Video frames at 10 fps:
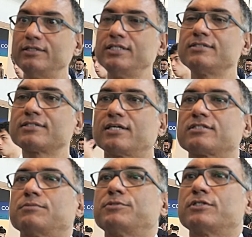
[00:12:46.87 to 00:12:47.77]
these
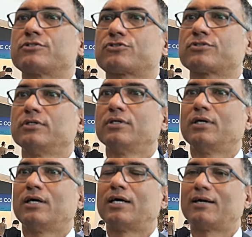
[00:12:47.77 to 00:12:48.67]
customers
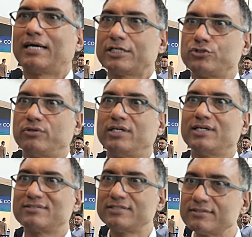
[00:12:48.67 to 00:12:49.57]
are actually
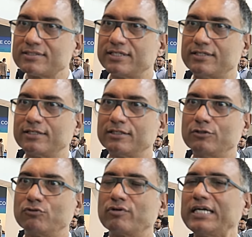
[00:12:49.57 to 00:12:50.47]
assisted
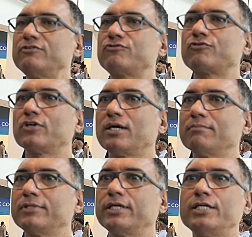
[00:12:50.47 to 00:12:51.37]
right
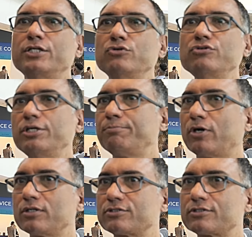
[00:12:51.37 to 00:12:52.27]
from their noon
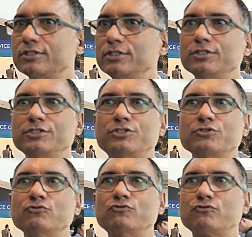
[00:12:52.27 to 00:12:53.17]
reports
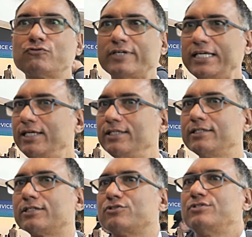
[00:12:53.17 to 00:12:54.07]
to filing
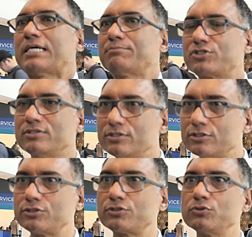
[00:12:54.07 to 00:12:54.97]
their
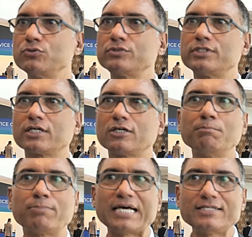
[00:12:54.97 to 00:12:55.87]
consumption to the
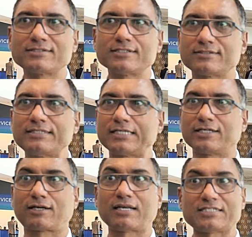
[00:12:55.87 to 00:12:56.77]
compliances that
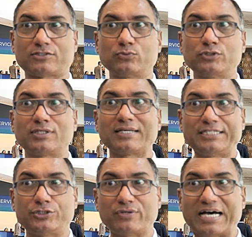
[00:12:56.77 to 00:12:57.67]
a class would
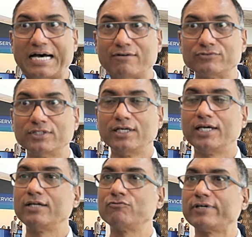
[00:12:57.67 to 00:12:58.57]
like to have,
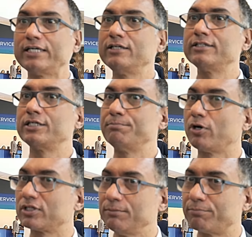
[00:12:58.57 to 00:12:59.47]
and finally the
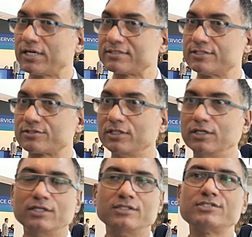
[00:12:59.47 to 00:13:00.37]
reporting process.
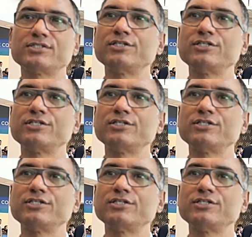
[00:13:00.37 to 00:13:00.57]
This